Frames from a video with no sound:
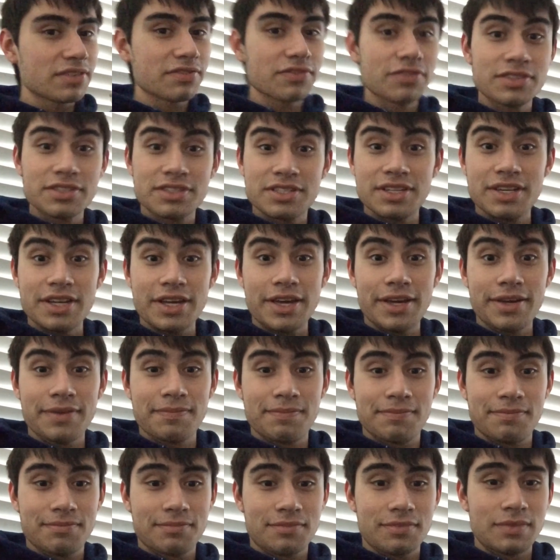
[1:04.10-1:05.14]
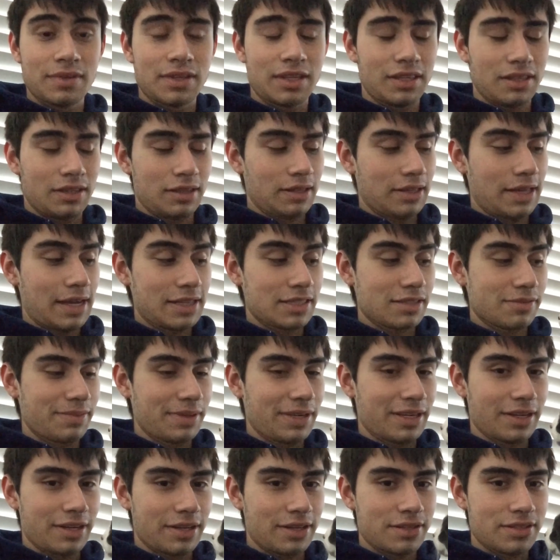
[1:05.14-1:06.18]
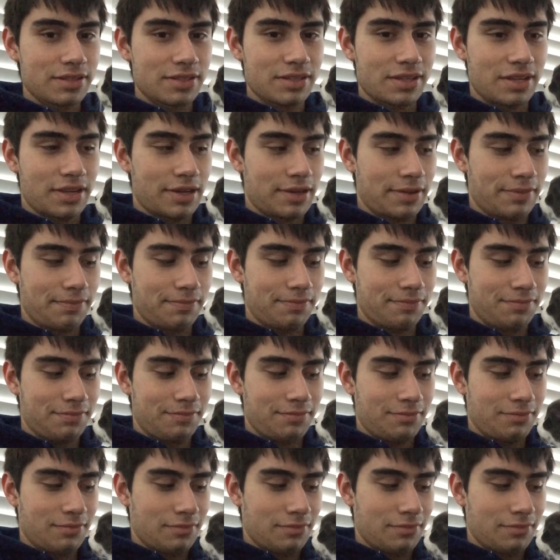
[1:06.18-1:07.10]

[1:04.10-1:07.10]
different today. That's because um,